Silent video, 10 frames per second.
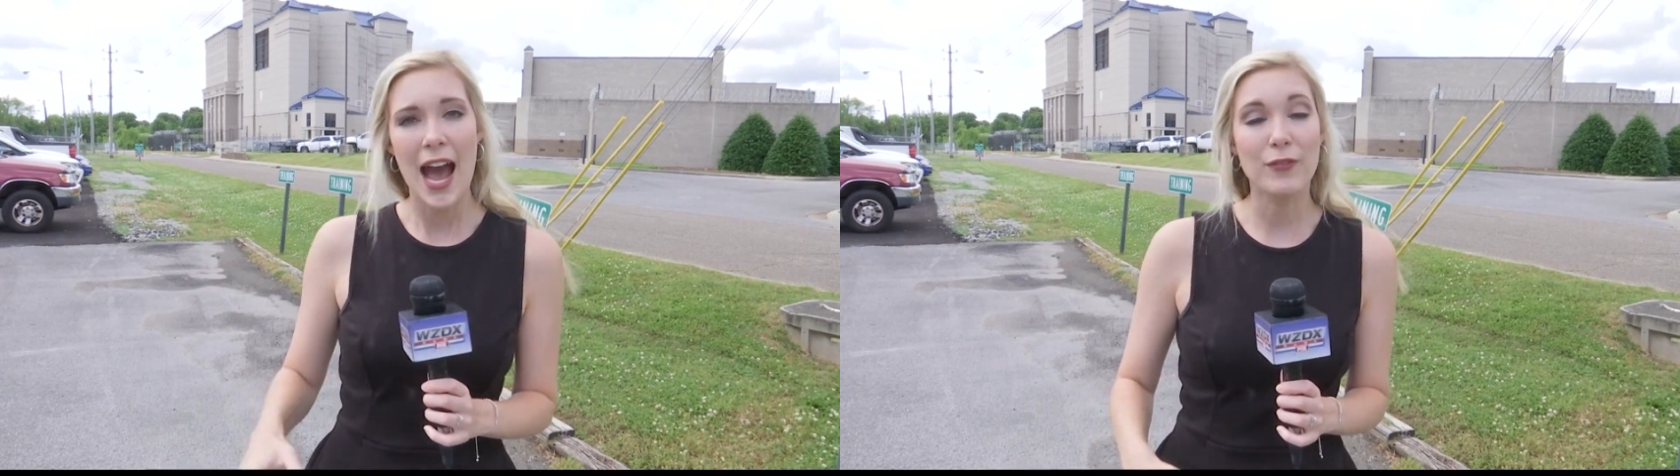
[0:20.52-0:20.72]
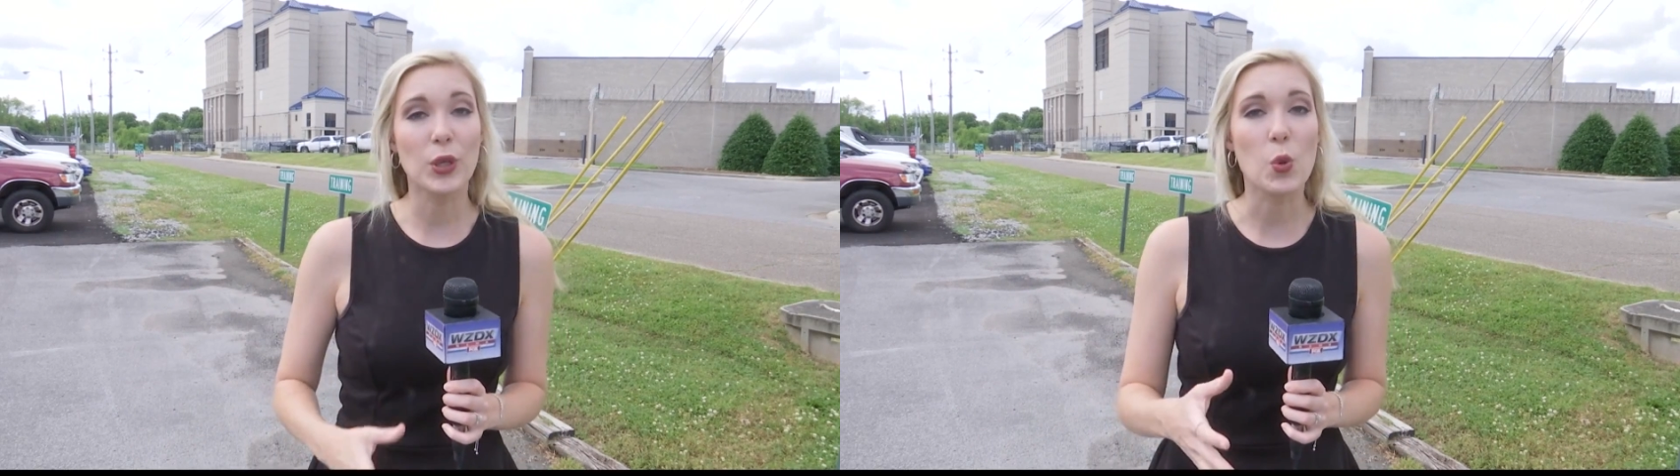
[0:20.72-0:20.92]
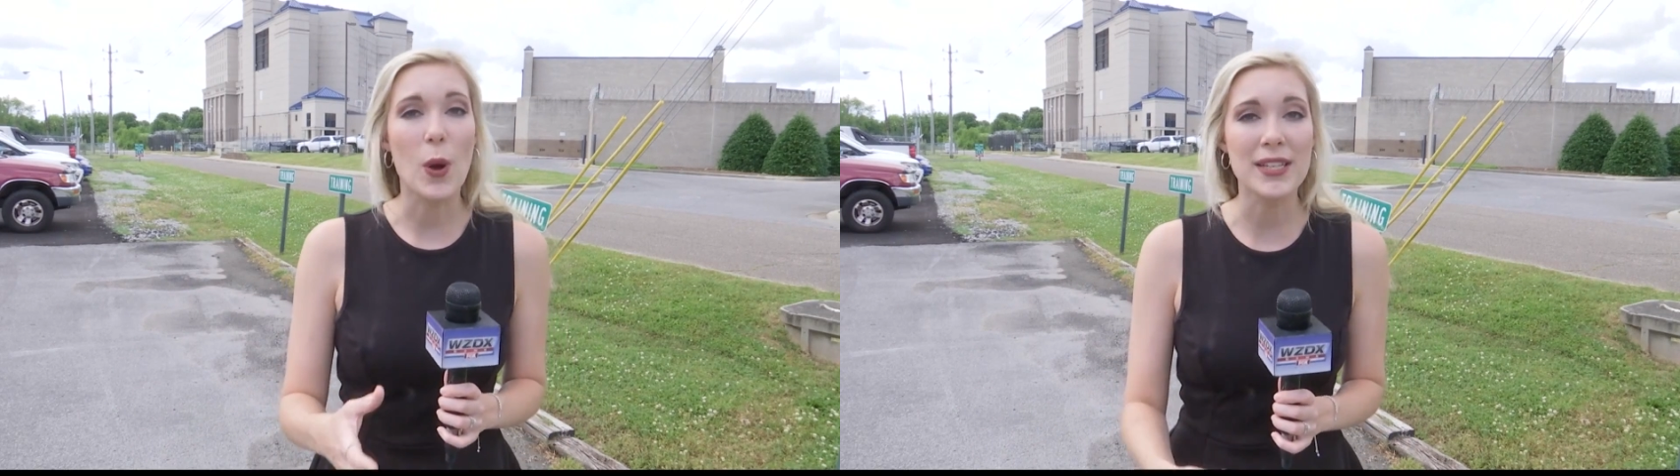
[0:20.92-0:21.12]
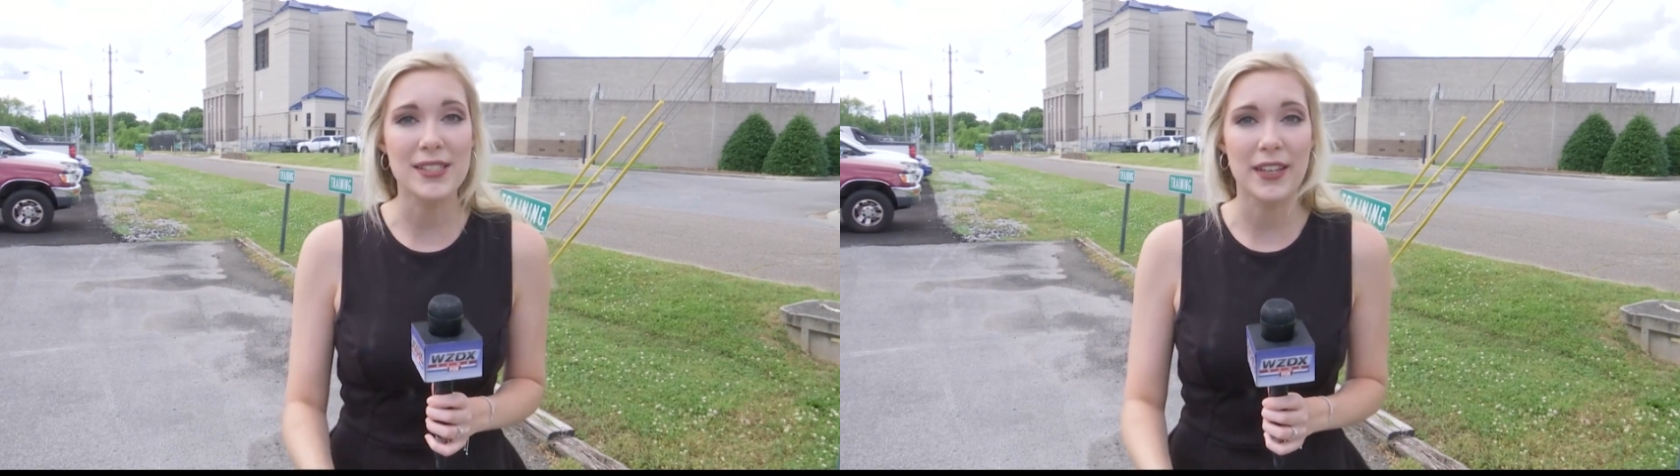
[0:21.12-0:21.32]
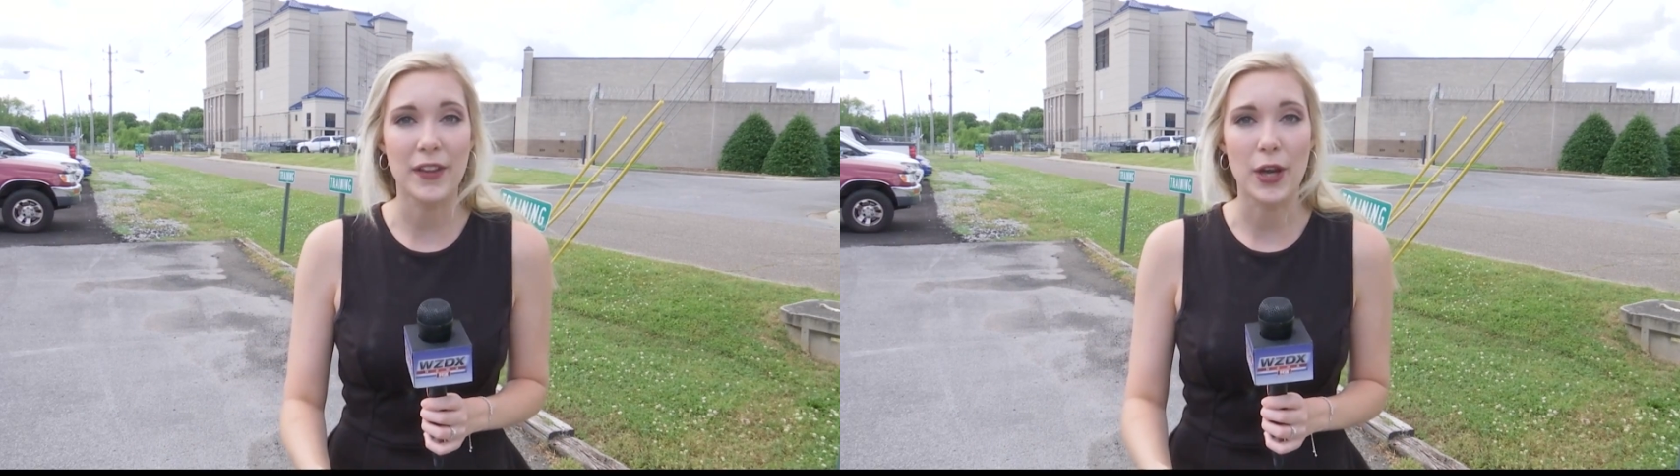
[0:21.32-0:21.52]
have
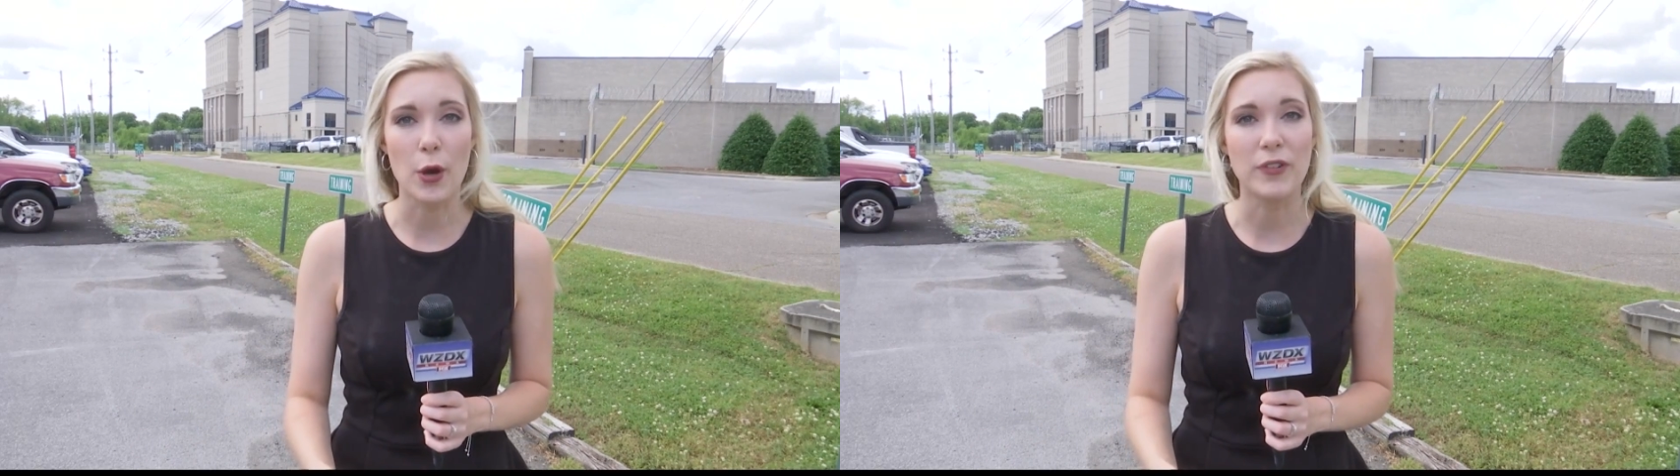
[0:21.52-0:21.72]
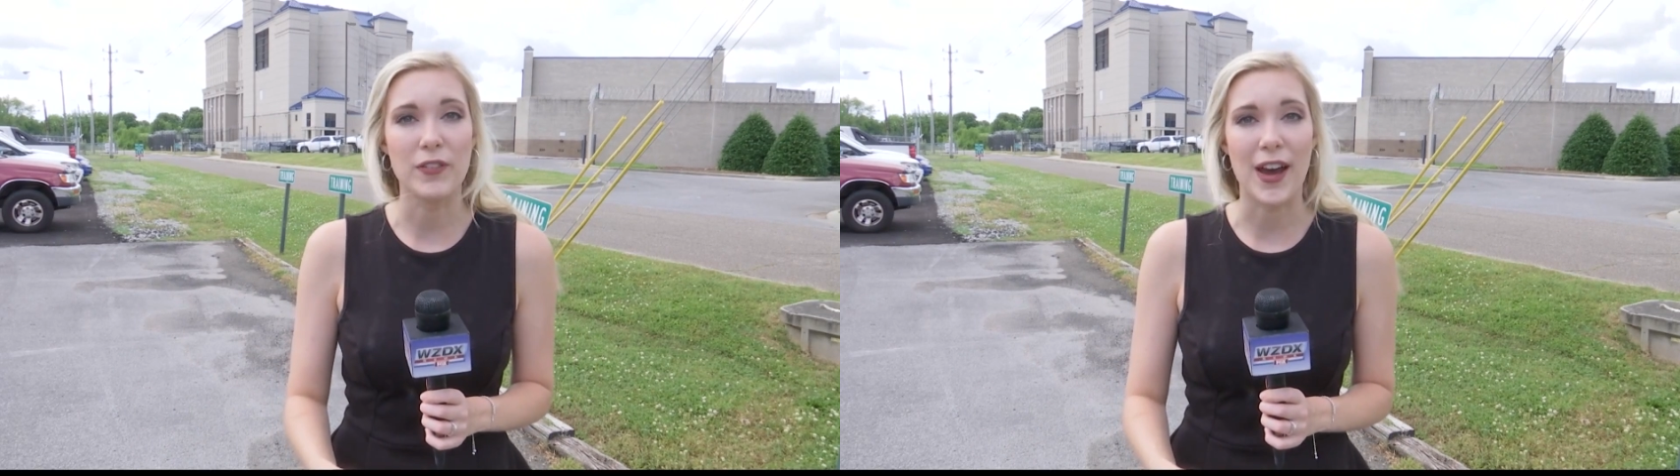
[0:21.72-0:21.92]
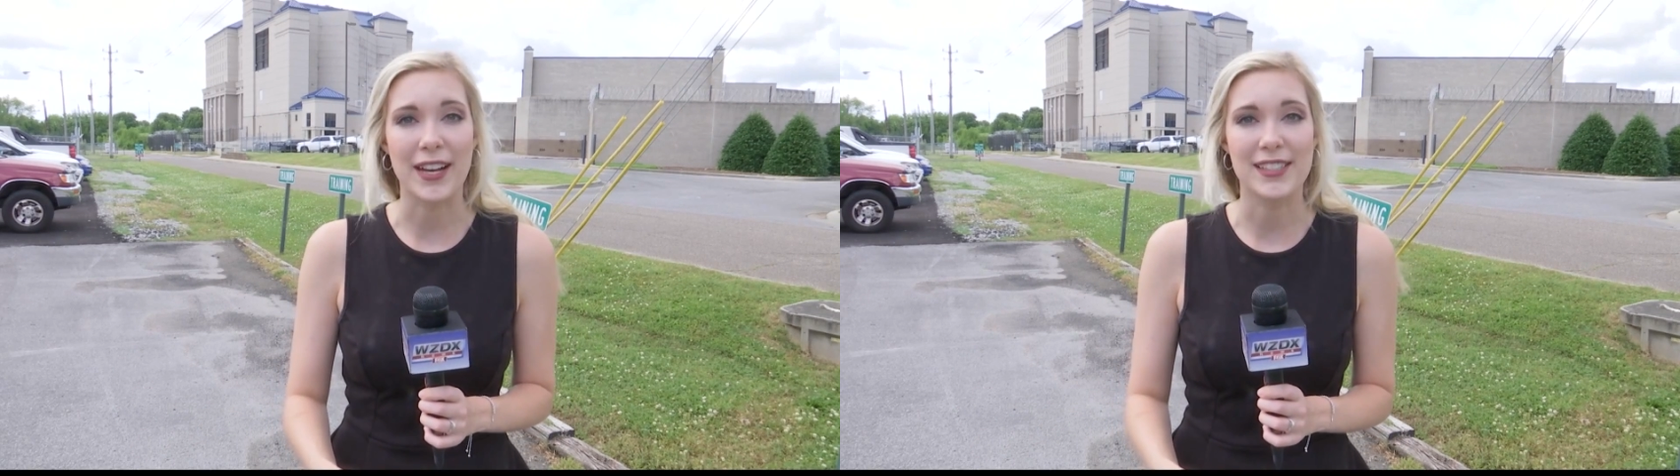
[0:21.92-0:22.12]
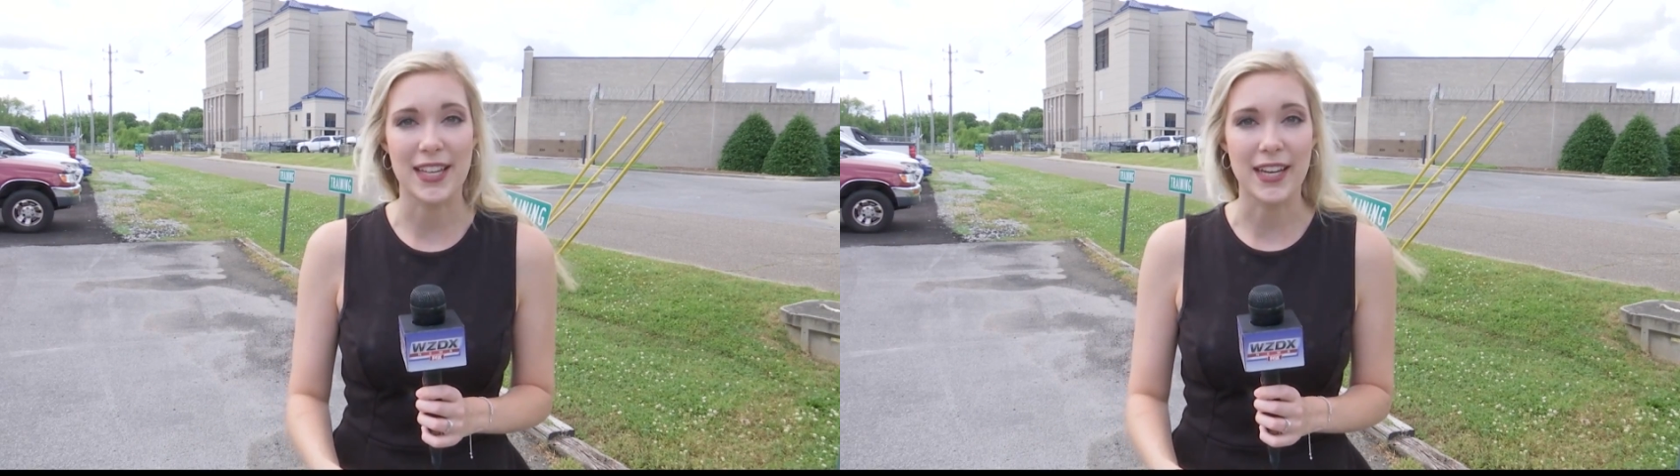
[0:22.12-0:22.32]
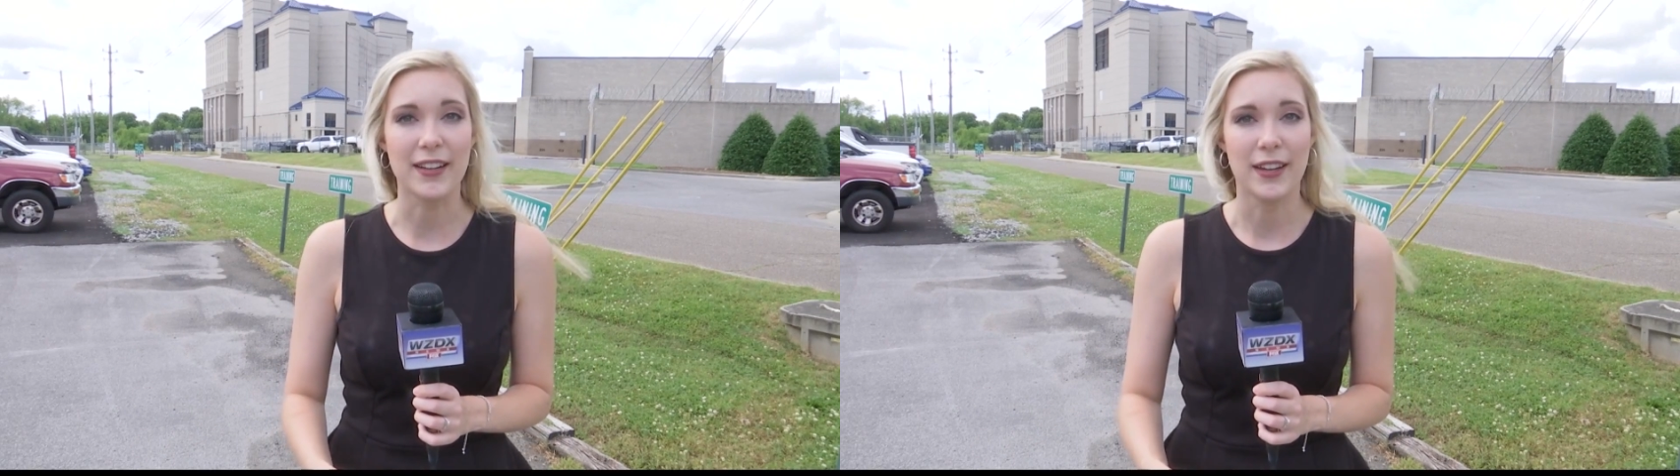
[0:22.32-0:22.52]
requested the COVID
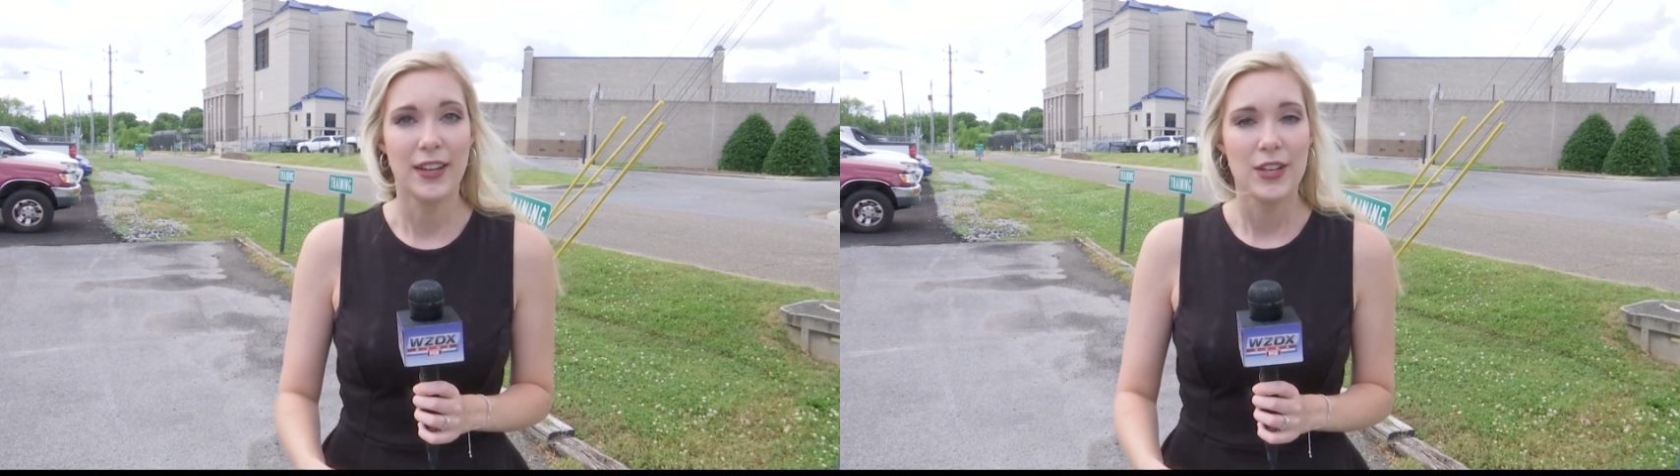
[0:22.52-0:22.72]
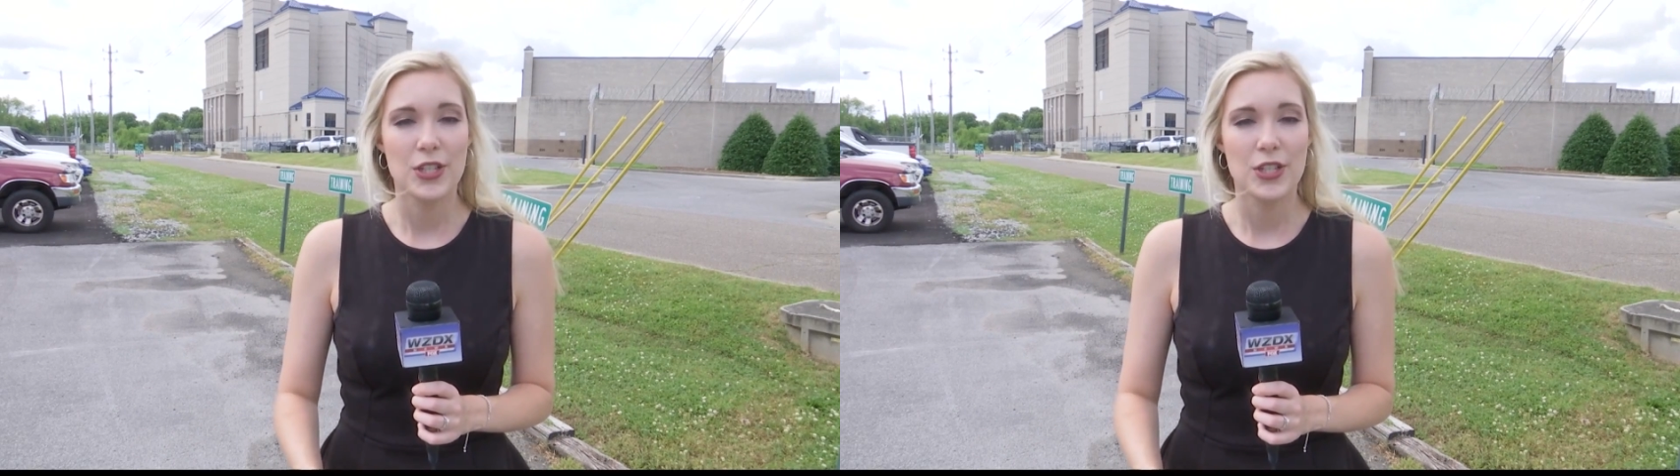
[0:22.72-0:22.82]
vaccine.